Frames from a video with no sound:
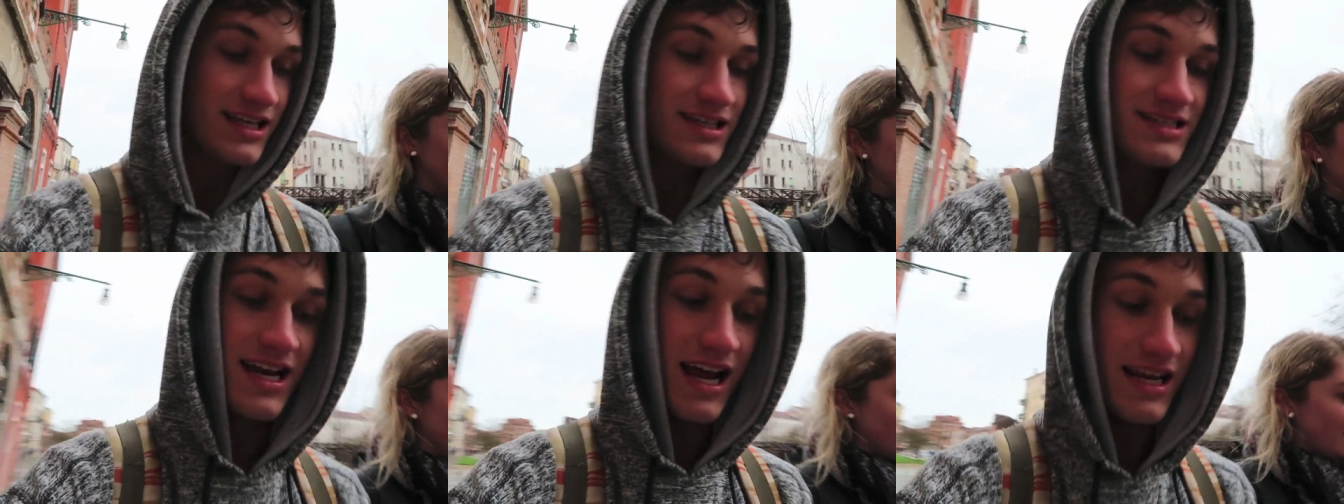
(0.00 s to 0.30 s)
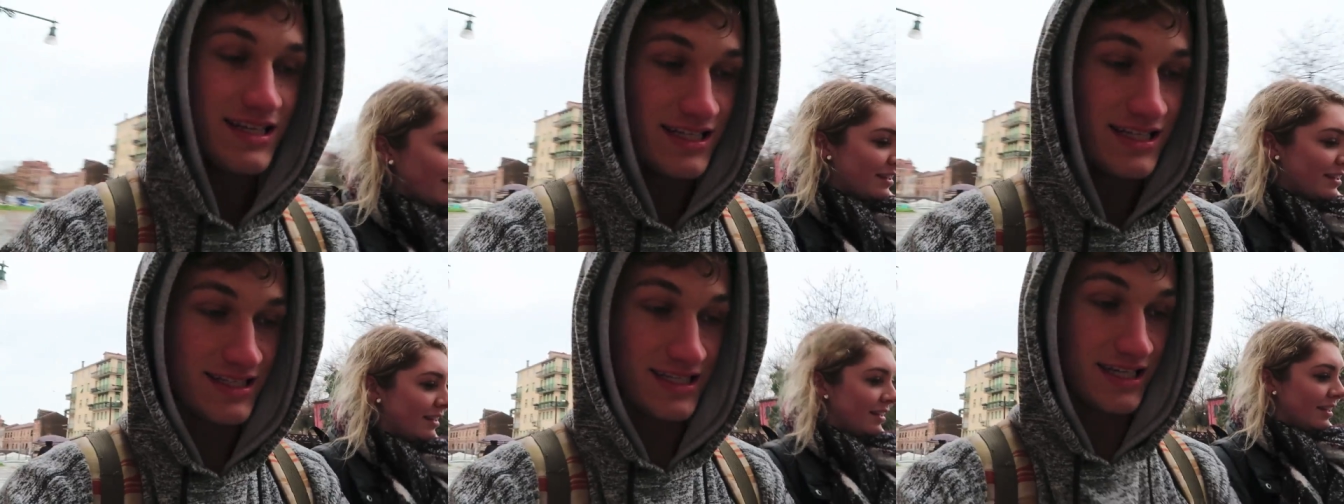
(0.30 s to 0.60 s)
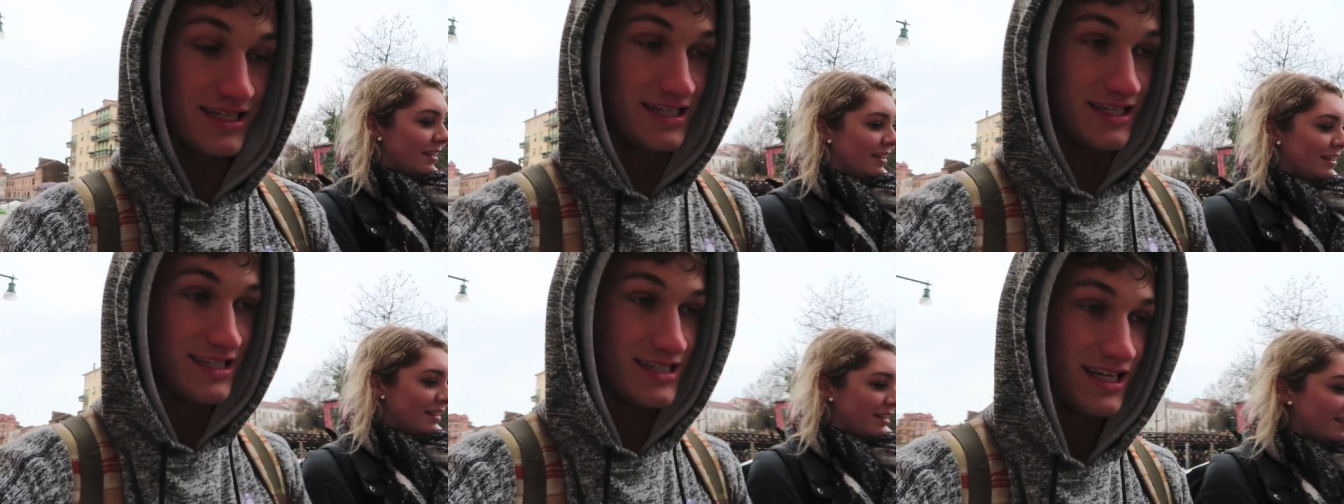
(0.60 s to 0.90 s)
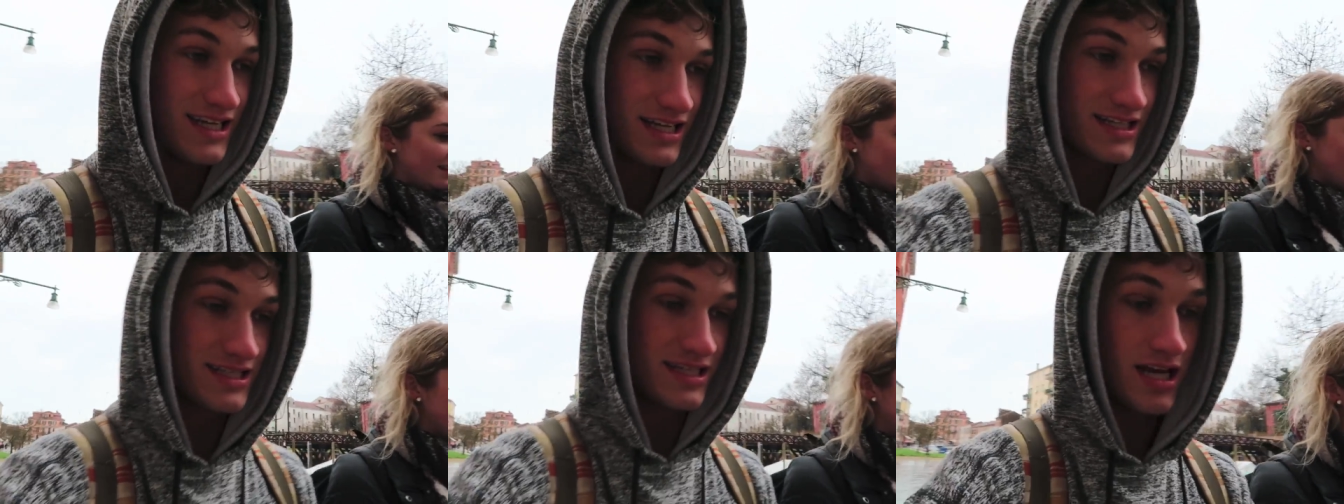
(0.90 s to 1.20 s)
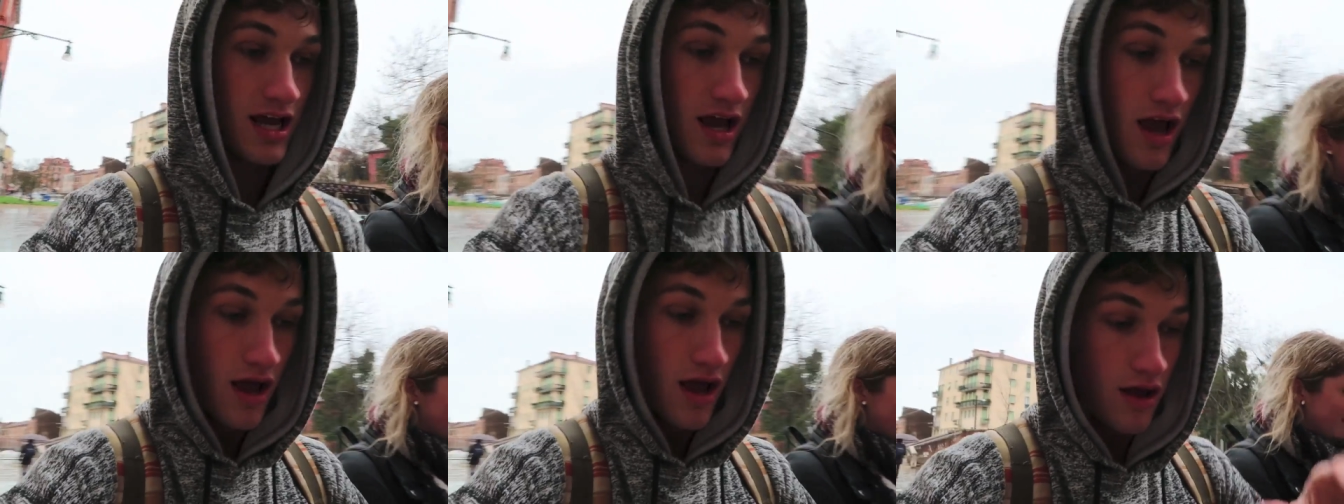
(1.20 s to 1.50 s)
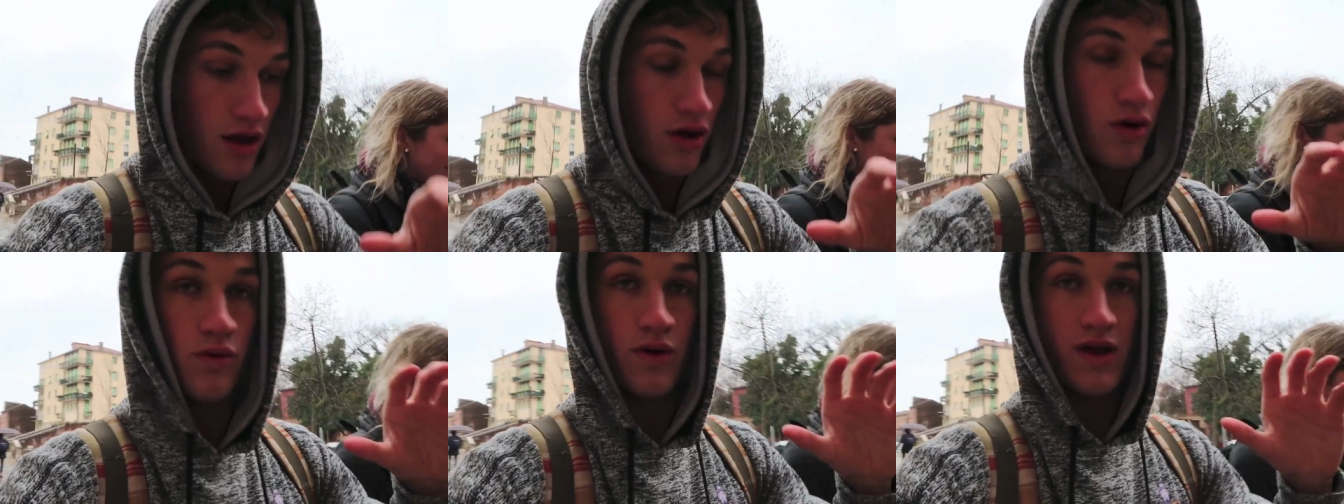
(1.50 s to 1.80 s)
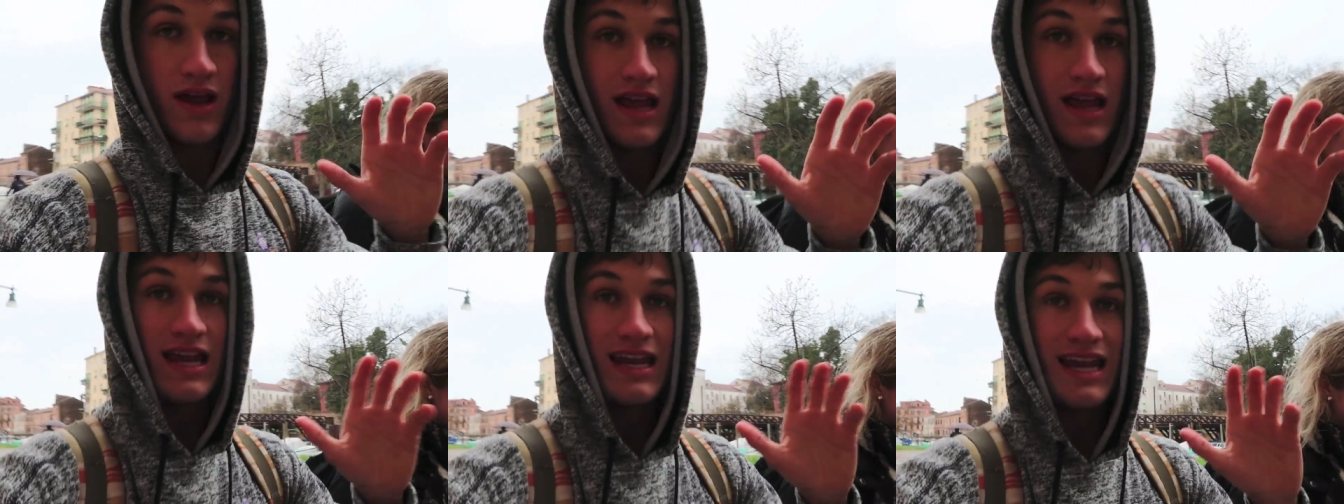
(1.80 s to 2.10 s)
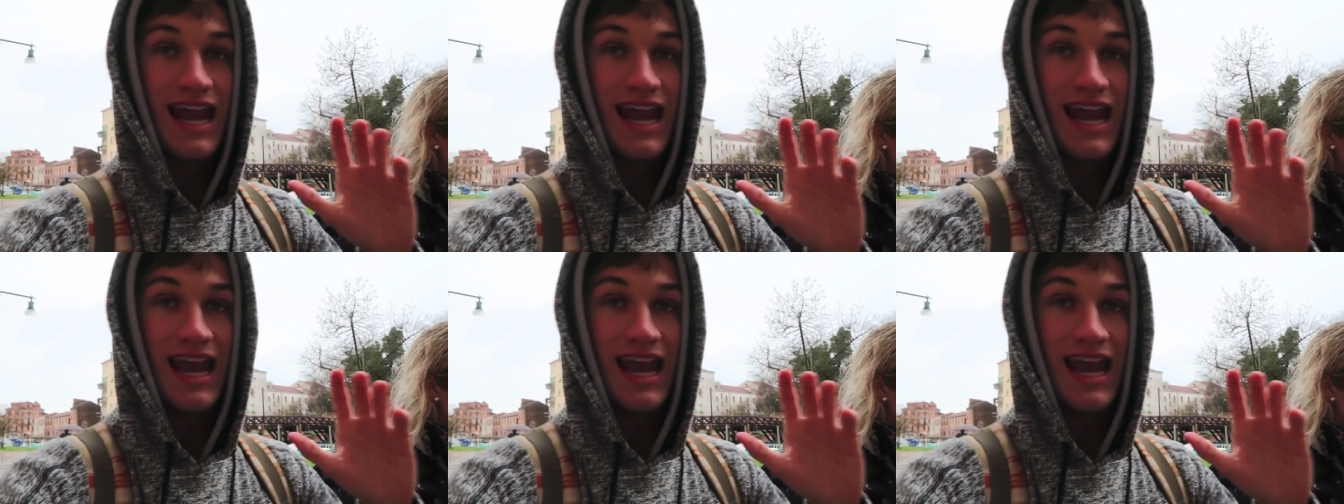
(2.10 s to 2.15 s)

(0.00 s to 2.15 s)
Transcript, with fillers: Since 1966, we